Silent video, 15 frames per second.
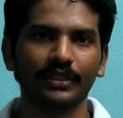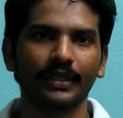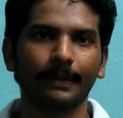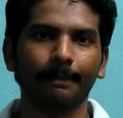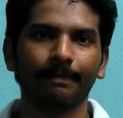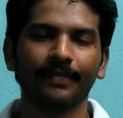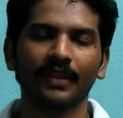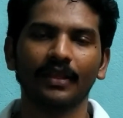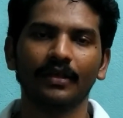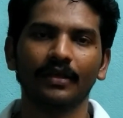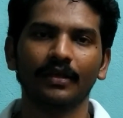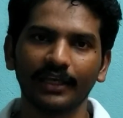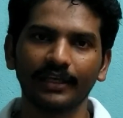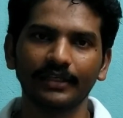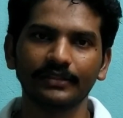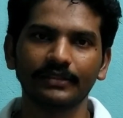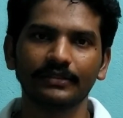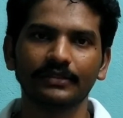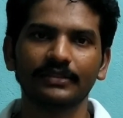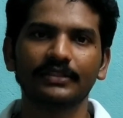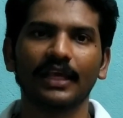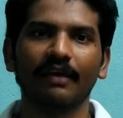thing, tank is
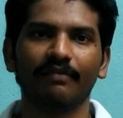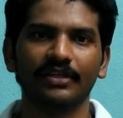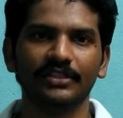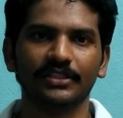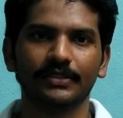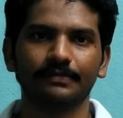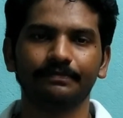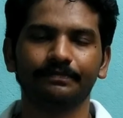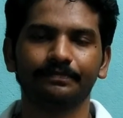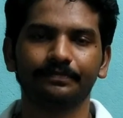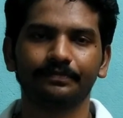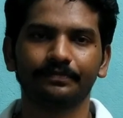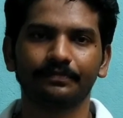scavenge.